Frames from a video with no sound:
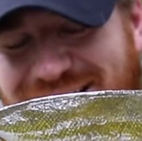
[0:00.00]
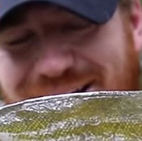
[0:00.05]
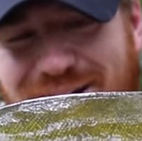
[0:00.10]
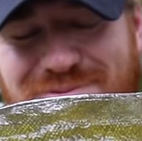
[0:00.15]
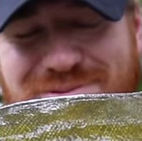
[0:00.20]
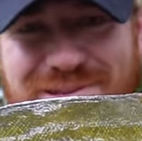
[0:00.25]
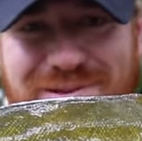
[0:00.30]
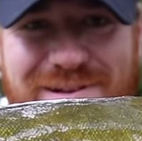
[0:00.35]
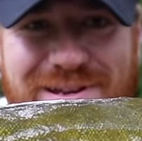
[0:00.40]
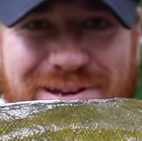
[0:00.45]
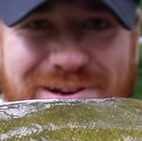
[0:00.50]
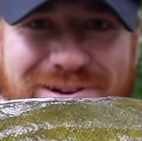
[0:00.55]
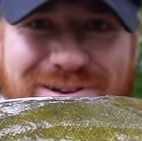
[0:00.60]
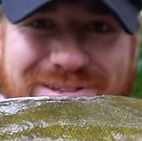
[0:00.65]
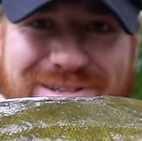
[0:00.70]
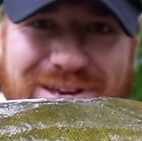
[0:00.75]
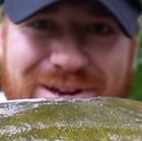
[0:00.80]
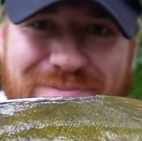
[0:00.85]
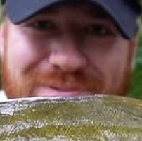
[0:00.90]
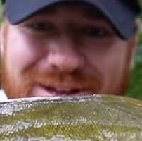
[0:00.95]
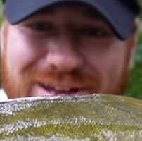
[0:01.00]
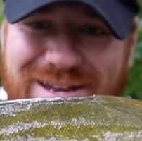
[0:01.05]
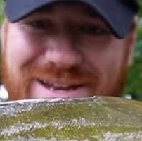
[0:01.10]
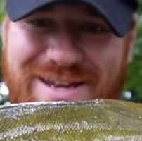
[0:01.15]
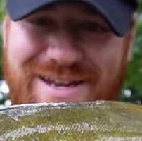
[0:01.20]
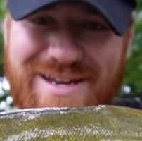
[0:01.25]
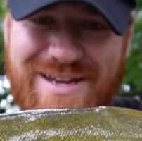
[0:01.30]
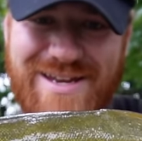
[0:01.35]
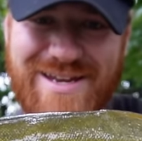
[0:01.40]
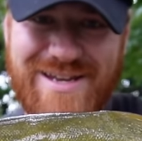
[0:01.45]
Absolutely awesome.
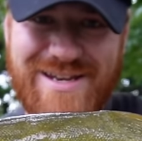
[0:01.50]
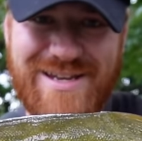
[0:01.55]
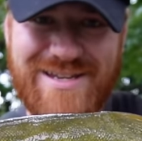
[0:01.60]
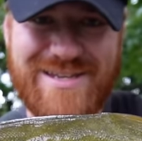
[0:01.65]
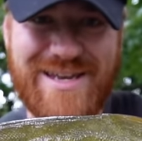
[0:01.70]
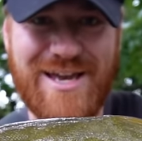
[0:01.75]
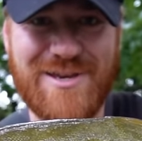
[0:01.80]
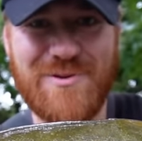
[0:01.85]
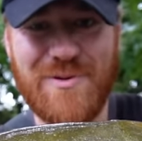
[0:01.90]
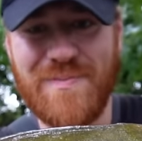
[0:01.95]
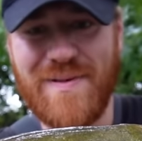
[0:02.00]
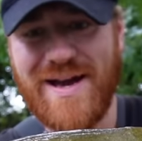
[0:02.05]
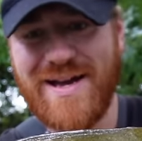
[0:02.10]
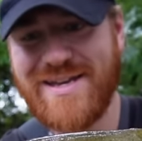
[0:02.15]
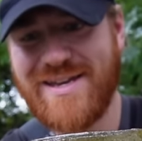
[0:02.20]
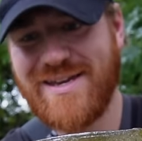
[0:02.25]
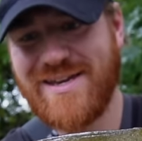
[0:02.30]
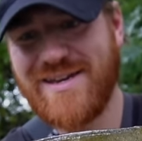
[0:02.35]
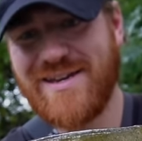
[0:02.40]
Let's get this one back.